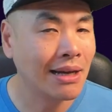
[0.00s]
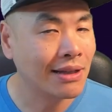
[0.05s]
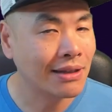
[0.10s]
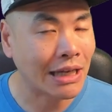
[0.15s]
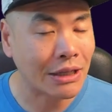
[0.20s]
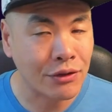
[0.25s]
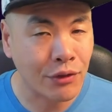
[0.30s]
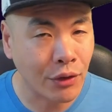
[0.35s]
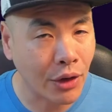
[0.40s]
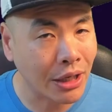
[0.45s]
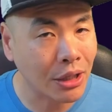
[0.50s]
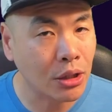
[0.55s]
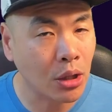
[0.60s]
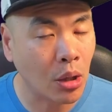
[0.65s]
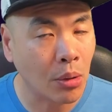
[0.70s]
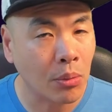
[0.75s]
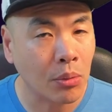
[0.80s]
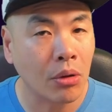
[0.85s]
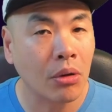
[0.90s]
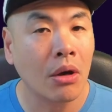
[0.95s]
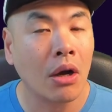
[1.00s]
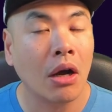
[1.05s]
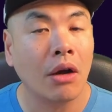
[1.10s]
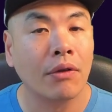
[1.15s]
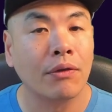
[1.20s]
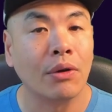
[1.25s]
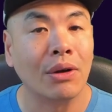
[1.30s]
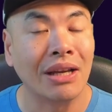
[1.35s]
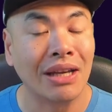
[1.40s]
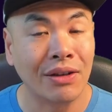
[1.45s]
That's very normal
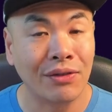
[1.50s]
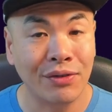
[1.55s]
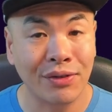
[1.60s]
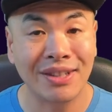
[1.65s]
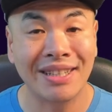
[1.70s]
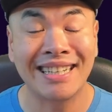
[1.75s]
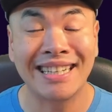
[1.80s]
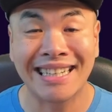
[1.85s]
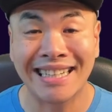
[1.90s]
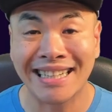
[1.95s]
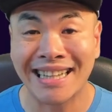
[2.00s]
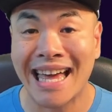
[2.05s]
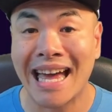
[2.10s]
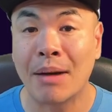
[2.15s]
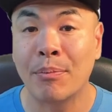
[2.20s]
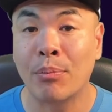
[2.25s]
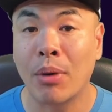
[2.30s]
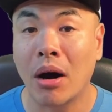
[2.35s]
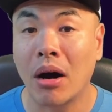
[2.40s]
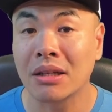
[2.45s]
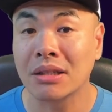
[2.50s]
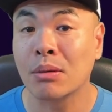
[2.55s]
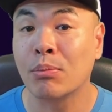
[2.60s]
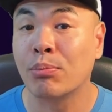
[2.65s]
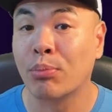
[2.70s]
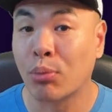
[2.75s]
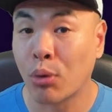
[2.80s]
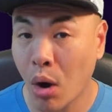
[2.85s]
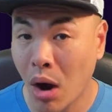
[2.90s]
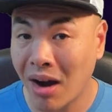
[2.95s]
for Infinity Clan Boss
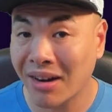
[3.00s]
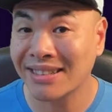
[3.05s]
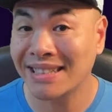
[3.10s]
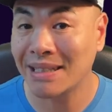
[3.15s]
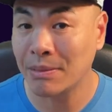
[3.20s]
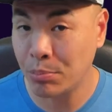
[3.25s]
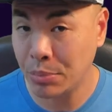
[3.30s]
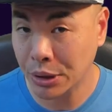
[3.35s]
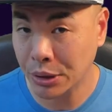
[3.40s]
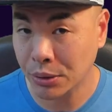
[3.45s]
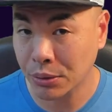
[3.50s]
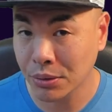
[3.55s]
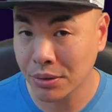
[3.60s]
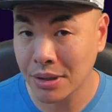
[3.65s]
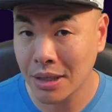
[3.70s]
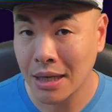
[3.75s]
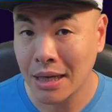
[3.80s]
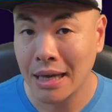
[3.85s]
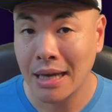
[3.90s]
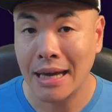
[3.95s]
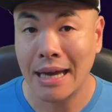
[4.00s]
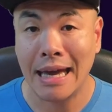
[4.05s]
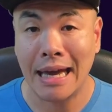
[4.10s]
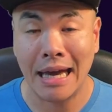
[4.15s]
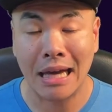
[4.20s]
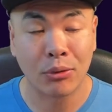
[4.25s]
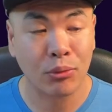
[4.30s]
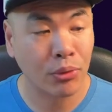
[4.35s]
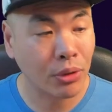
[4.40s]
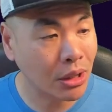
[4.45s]
Brogni builds,
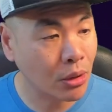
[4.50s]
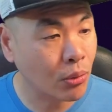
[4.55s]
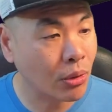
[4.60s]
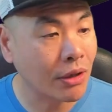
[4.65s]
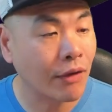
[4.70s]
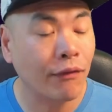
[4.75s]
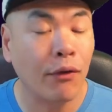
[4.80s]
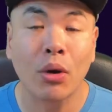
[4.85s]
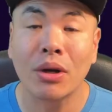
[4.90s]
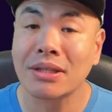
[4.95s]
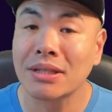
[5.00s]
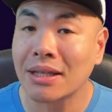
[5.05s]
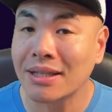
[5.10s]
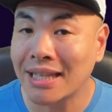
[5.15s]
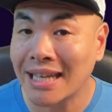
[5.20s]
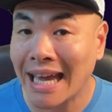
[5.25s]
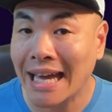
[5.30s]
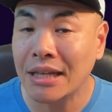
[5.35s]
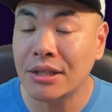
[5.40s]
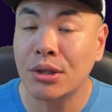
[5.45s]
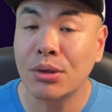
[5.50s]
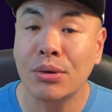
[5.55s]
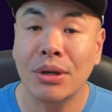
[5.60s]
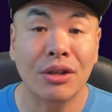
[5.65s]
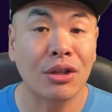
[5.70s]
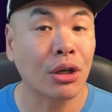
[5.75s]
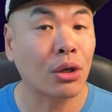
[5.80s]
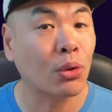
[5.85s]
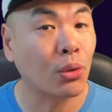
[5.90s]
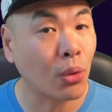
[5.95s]
and really want to focus on the A2 here
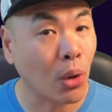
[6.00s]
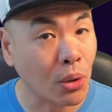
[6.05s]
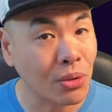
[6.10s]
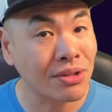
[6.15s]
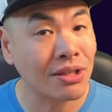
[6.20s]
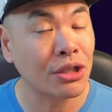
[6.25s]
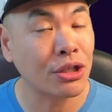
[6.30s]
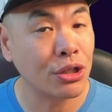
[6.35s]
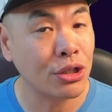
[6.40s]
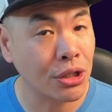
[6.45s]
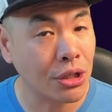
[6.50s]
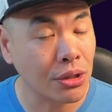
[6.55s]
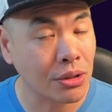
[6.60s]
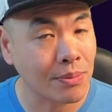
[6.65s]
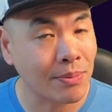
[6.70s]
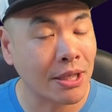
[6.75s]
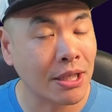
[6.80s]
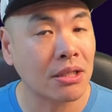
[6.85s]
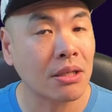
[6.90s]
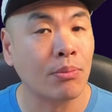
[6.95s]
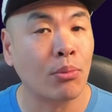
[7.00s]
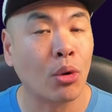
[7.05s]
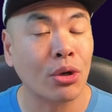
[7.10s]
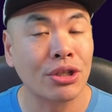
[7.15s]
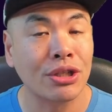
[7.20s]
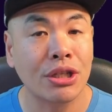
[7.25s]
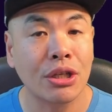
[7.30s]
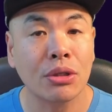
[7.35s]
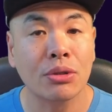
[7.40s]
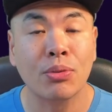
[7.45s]
that grows the shield, because the more
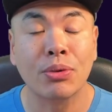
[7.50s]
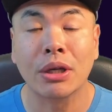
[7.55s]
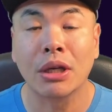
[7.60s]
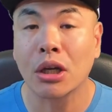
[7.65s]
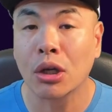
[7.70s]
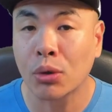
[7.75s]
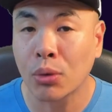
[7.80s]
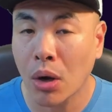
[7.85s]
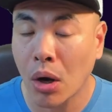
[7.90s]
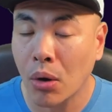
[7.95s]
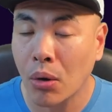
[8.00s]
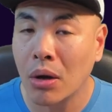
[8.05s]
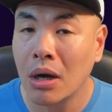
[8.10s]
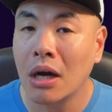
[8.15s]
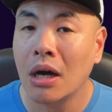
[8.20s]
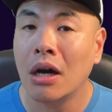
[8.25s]
shields we can grow,